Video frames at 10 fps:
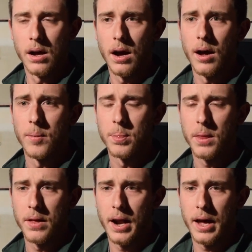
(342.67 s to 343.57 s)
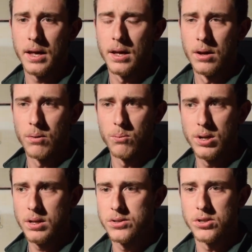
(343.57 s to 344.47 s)
And then I
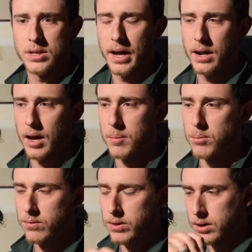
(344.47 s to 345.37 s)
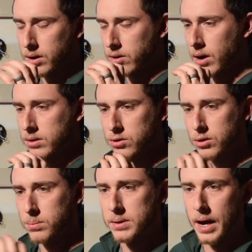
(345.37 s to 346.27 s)
really just I moved the grunt
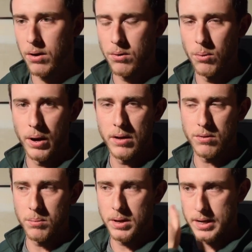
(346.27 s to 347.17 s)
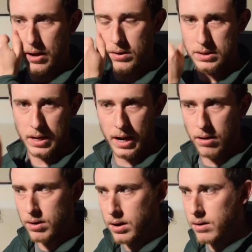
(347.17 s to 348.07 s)
tube down away from me, down this kind of